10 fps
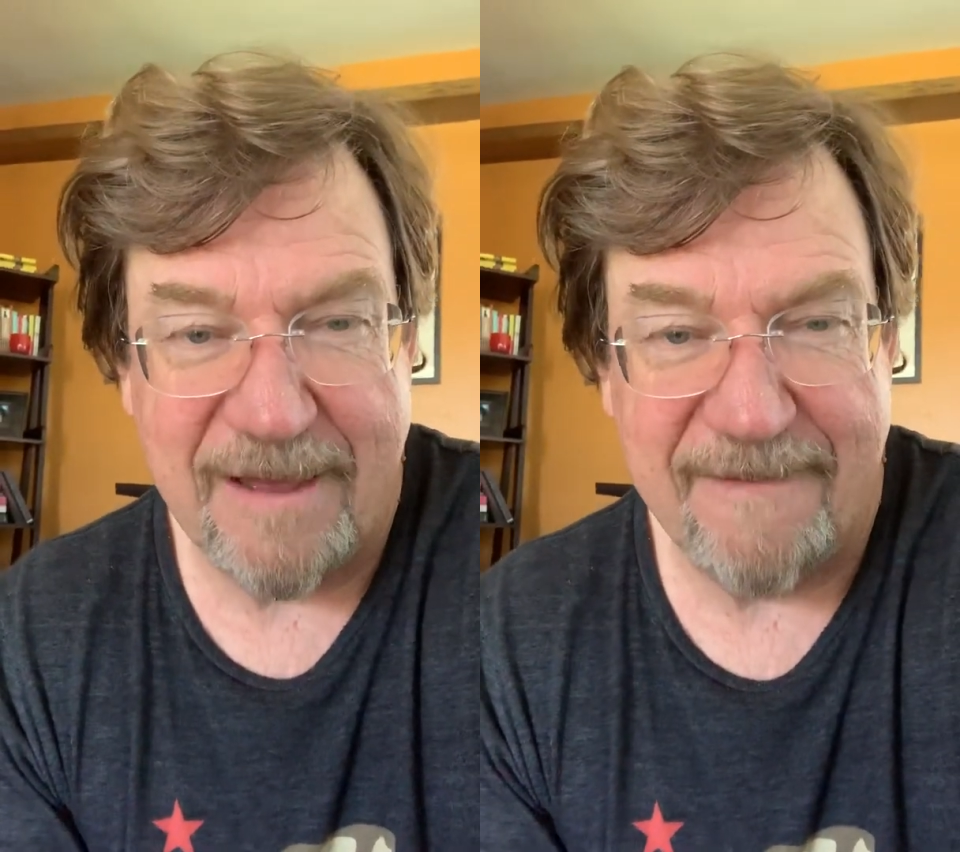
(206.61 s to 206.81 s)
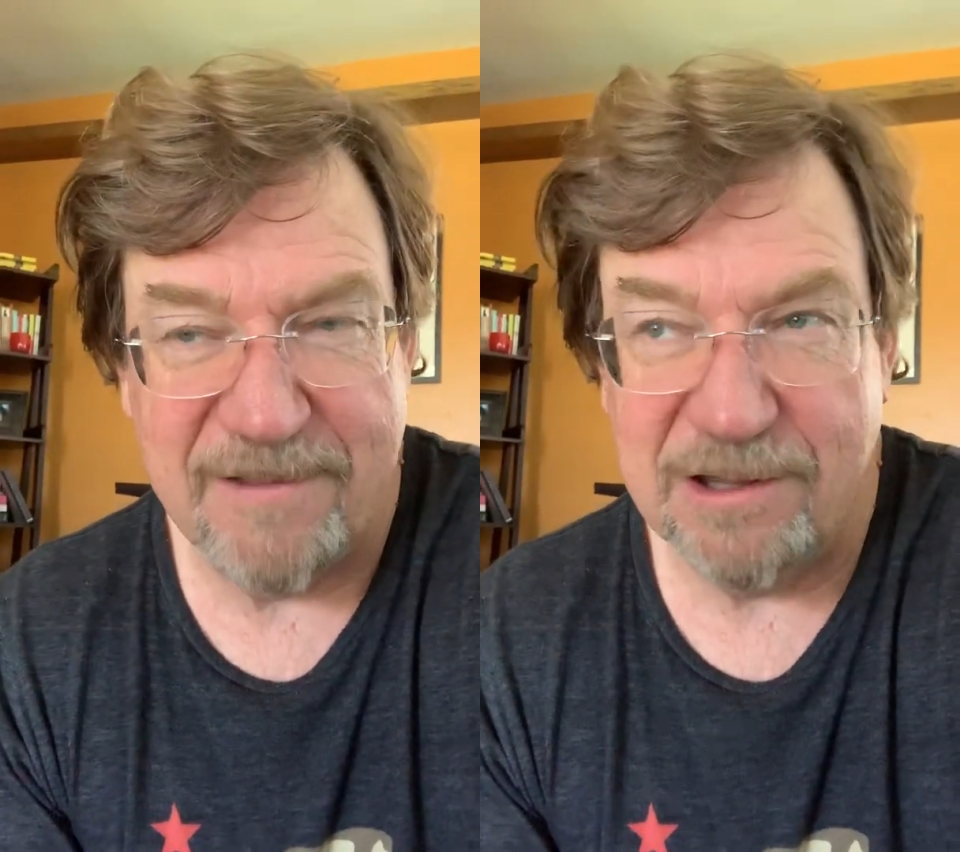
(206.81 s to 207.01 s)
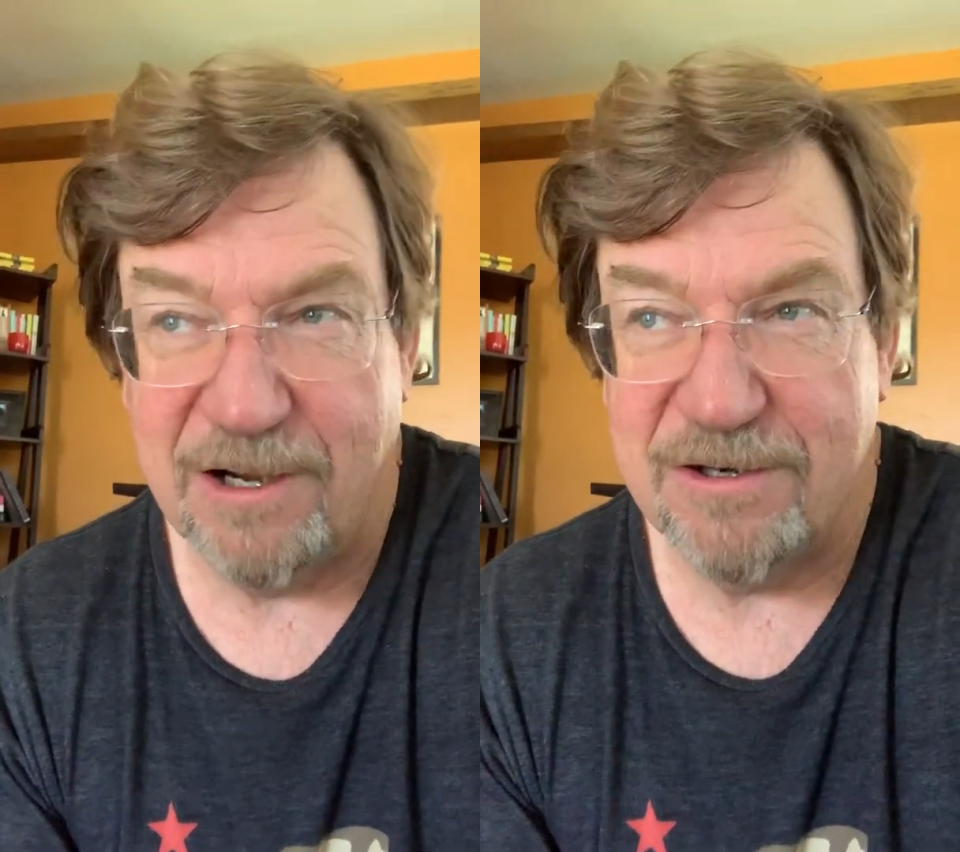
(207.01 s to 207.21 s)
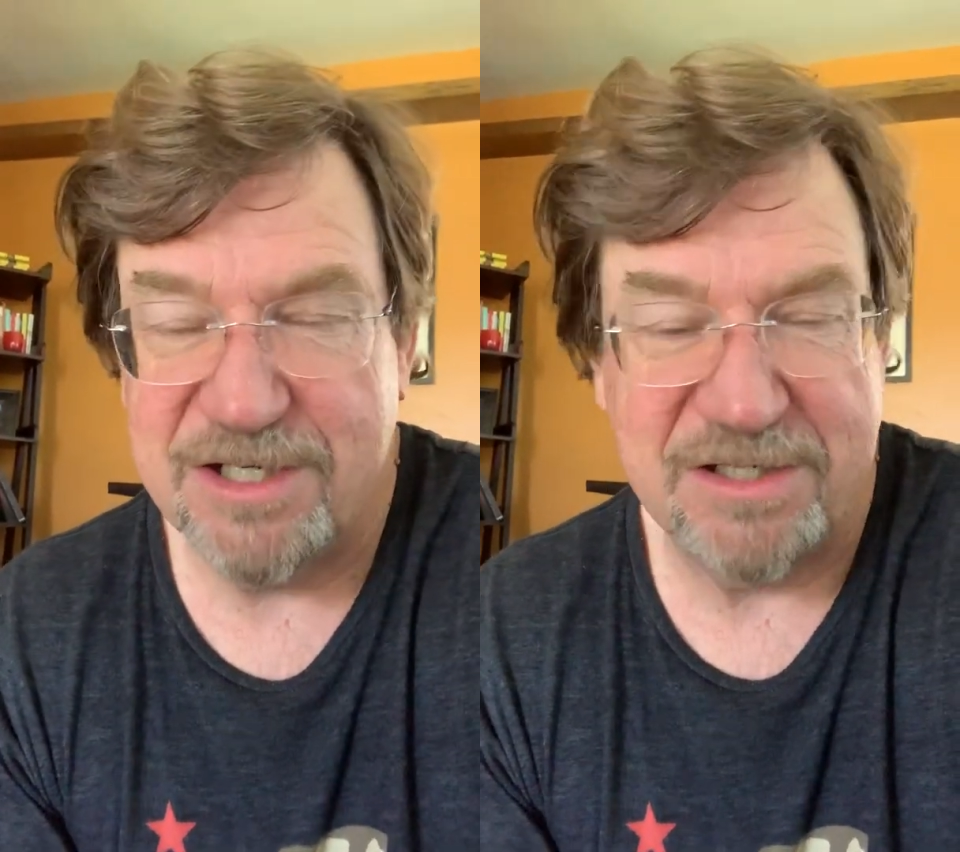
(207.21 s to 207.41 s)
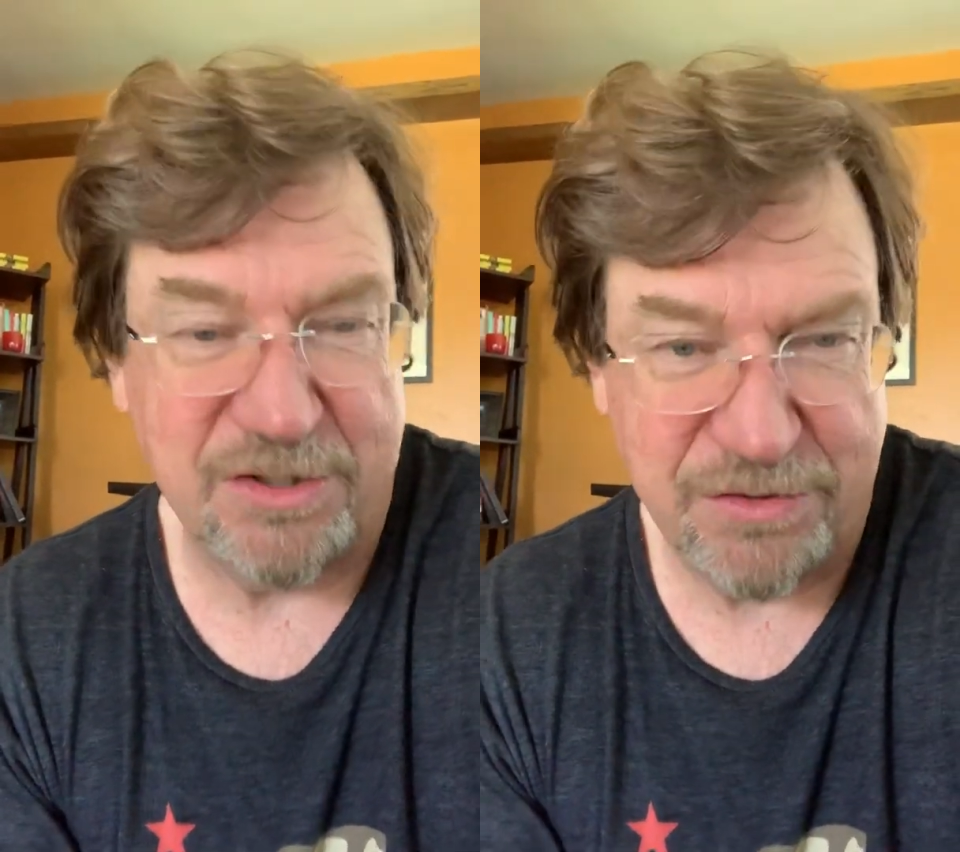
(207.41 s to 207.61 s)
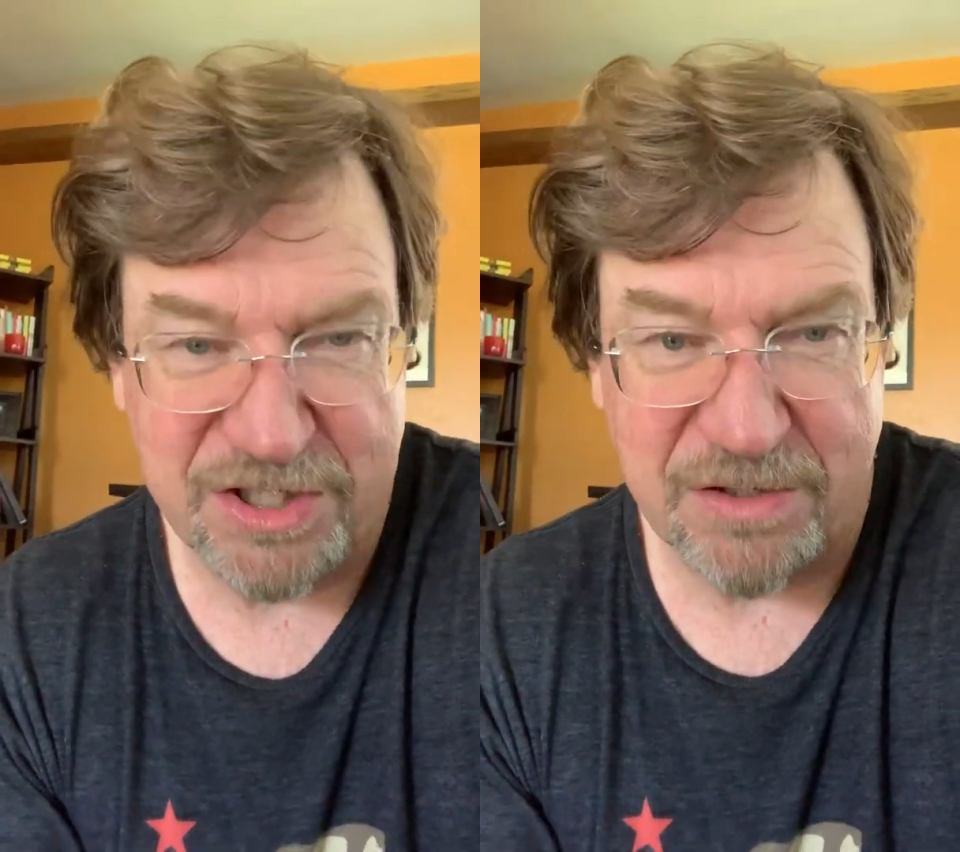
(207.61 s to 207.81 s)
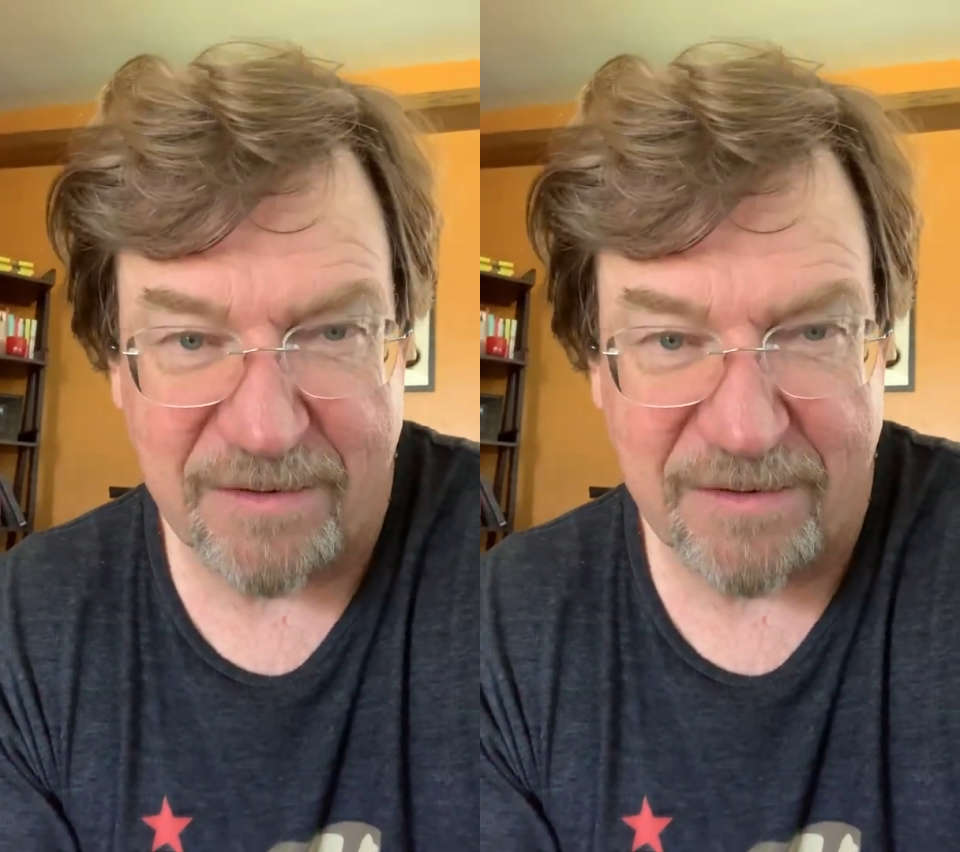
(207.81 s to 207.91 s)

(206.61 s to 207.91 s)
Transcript: have the largest attrition